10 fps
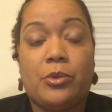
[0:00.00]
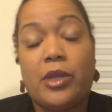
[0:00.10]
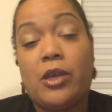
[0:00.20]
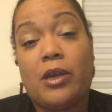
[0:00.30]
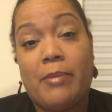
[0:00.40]
Well,
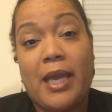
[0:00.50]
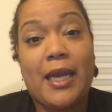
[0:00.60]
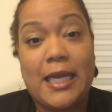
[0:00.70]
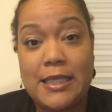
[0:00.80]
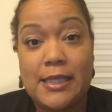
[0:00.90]
you can make
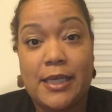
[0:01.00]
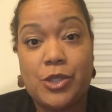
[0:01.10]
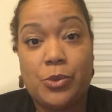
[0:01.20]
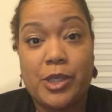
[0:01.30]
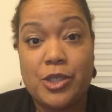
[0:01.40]
it any
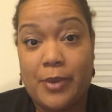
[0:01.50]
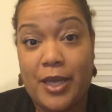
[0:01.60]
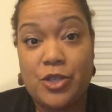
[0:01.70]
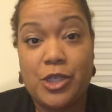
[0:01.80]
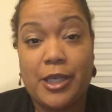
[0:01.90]
size you want to
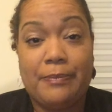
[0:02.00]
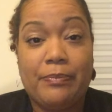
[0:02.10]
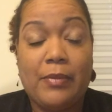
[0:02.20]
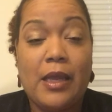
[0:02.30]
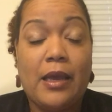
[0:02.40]
actually.
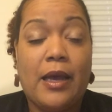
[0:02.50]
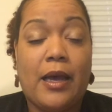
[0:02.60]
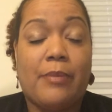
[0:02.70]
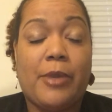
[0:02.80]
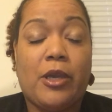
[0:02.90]

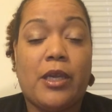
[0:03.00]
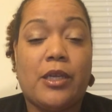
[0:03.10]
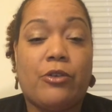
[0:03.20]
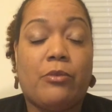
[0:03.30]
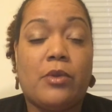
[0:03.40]
You
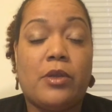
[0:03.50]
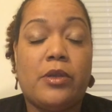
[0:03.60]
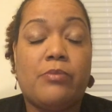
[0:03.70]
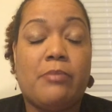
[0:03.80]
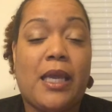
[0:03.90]
can
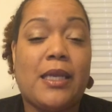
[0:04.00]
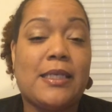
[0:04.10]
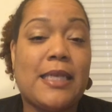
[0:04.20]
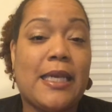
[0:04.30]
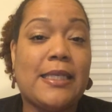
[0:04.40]
make it
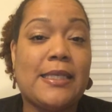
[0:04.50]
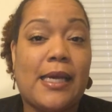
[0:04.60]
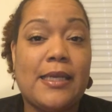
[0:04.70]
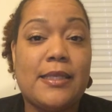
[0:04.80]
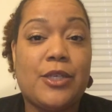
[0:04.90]
into any
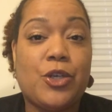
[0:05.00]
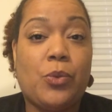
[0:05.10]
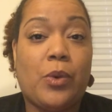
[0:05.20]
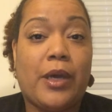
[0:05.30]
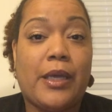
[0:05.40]
size that you
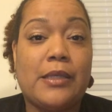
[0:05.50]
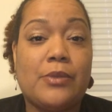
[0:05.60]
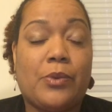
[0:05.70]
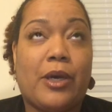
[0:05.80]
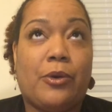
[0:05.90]
want.
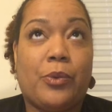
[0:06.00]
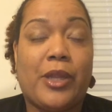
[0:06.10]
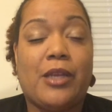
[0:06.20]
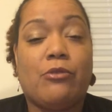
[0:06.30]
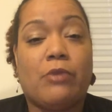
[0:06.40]
Well,
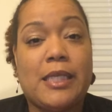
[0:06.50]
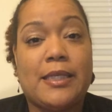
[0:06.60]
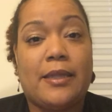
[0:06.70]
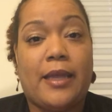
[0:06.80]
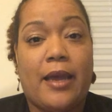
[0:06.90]
within
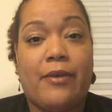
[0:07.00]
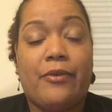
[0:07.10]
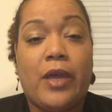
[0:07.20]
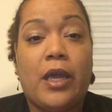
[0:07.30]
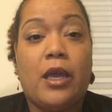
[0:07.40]
reason, they have
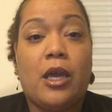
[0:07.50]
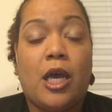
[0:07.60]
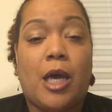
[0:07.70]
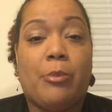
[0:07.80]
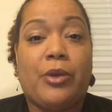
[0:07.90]

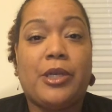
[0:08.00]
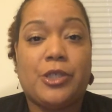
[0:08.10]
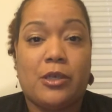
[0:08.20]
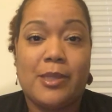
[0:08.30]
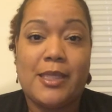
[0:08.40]

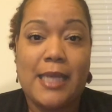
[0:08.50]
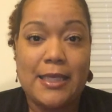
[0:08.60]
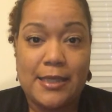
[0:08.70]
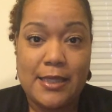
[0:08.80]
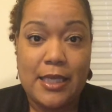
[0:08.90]
predetermined
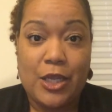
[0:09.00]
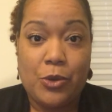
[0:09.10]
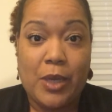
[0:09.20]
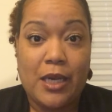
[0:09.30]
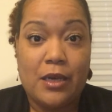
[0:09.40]
sizes that you
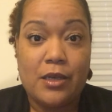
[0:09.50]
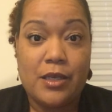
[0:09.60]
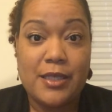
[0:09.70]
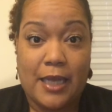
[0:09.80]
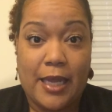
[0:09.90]
can
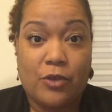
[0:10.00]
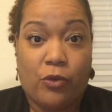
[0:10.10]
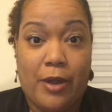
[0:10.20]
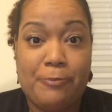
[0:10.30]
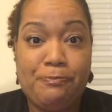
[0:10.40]
select
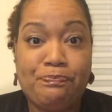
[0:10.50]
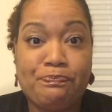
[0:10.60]
from.